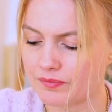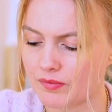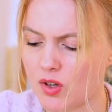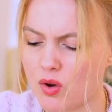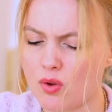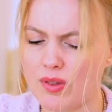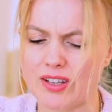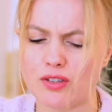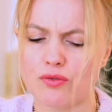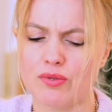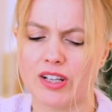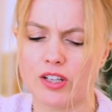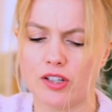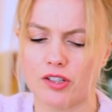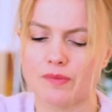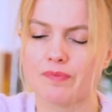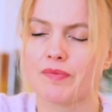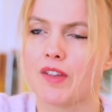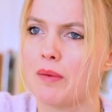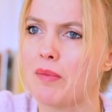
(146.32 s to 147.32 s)
Oh, that's really
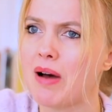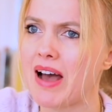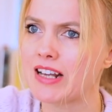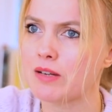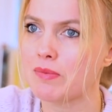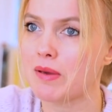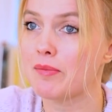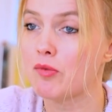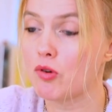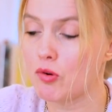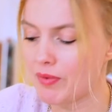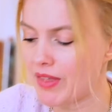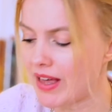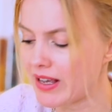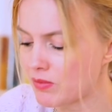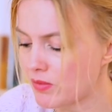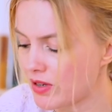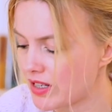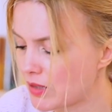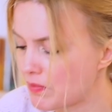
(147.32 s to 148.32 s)
good. I might add a bit more, but
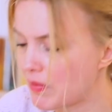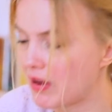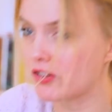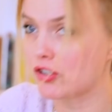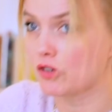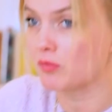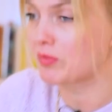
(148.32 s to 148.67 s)
that's my sponge.